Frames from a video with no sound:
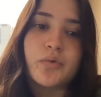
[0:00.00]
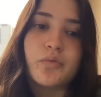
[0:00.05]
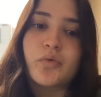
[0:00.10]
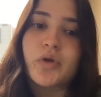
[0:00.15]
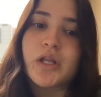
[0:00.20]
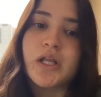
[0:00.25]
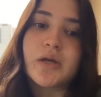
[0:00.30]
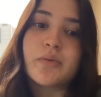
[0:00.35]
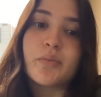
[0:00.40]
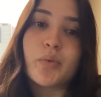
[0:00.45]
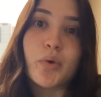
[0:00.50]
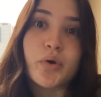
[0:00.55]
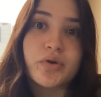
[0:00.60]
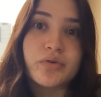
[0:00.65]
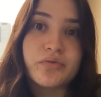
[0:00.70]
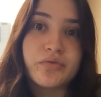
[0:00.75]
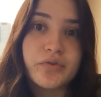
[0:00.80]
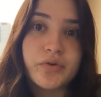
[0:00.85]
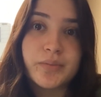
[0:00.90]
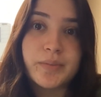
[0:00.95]
Really
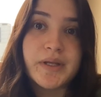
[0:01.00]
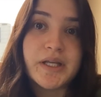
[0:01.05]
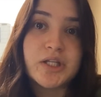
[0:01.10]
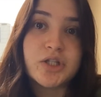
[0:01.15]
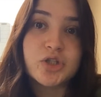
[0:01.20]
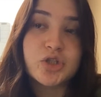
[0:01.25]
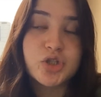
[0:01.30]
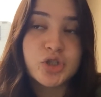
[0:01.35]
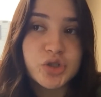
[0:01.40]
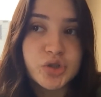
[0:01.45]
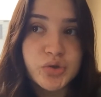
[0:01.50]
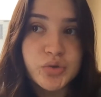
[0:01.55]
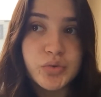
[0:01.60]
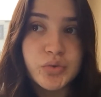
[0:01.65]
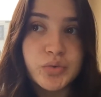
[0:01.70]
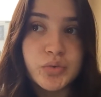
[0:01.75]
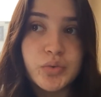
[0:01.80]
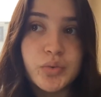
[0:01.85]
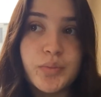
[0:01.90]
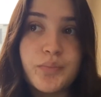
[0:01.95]
important for me
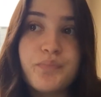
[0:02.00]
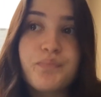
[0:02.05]
to